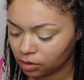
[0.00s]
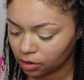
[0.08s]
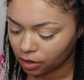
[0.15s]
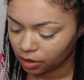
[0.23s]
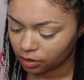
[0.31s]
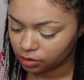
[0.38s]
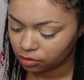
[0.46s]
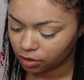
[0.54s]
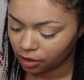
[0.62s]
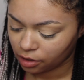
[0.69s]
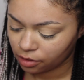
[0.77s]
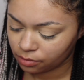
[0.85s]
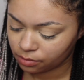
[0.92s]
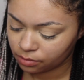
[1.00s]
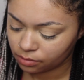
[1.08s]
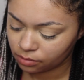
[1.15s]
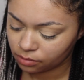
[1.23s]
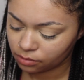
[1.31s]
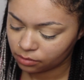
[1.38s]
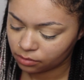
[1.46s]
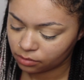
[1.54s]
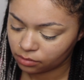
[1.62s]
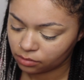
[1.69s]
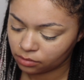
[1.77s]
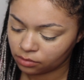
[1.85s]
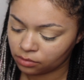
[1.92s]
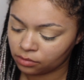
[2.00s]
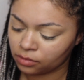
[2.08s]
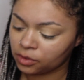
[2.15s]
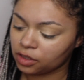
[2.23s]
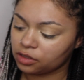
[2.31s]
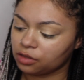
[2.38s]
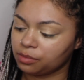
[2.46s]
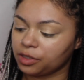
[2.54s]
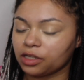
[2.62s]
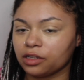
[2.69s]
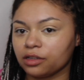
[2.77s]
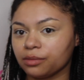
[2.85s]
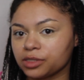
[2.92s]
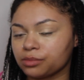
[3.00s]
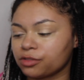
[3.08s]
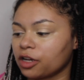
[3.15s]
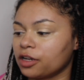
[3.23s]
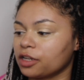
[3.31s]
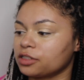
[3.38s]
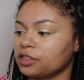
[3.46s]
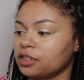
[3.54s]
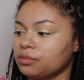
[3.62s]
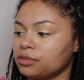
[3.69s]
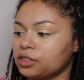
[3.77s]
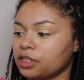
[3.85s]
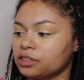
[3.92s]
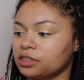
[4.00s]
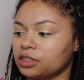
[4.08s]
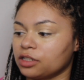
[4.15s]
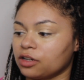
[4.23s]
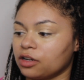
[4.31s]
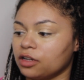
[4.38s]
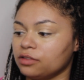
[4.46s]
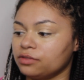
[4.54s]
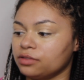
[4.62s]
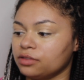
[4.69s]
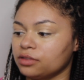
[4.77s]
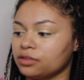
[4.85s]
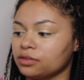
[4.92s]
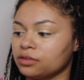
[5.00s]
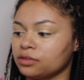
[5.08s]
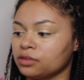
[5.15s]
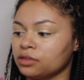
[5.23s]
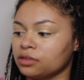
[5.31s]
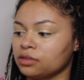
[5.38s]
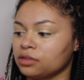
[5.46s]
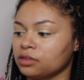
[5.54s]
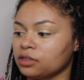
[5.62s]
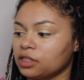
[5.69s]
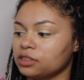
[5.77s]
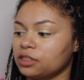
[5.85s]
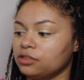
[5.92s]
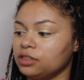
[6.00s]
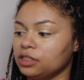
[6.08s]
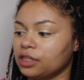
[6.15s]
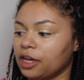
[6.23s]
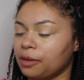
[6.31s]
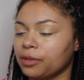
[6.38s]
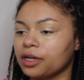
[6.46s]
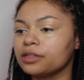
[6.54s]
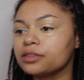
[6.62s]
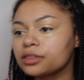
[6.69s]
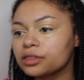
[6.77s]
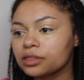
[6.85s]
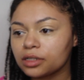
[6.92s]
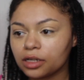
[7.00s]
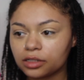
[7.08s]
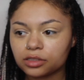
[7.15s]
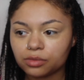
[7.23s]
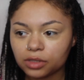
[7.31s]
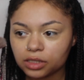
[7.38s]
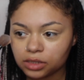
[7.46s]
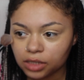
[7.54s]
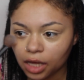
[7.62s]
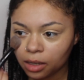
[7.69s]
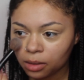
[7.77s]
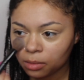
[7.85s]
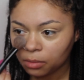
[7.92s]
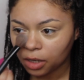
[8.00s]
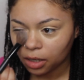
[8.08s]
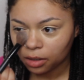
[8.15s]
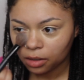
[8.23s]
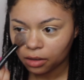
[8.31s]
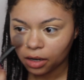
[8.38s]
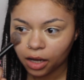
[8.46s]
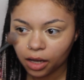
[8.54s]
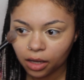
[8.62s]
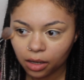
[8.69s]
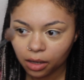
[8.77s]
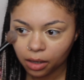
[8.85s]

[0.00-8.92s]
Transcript: Alright, let's try it out. So I'm picking up some product and then I'm dusting it off because I don't need that much. I just want to set my under eye